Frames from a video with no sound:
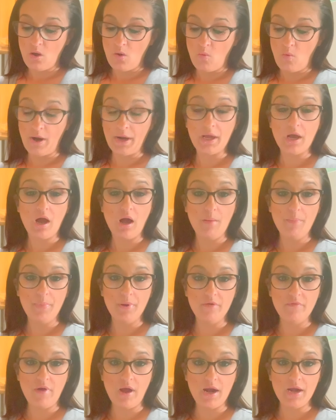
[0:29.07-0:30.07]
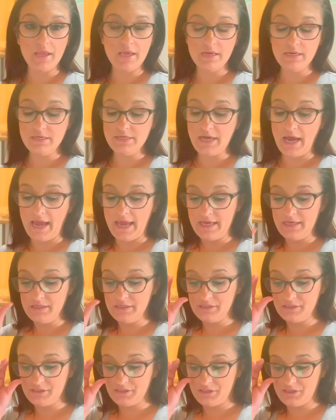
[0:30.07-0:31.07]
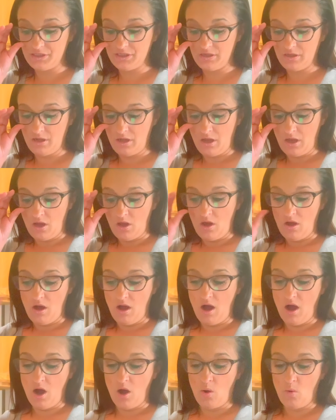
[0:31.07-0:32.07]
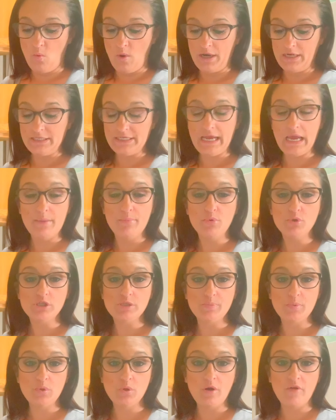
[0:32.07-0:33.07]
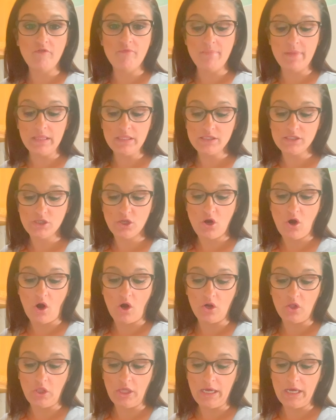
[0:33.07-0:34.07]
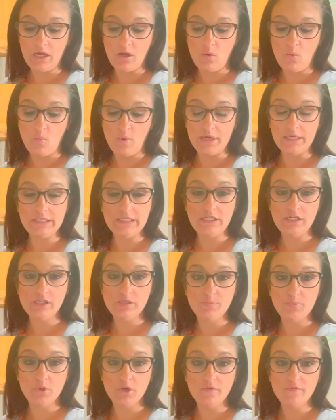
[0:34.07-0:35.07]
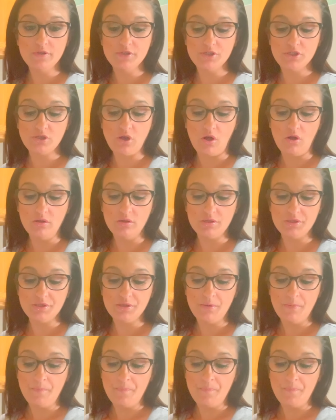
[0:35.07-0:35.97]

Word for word: one cup of onion diced, uh, one tablespoon of minced garlic, one teaspoon of salt,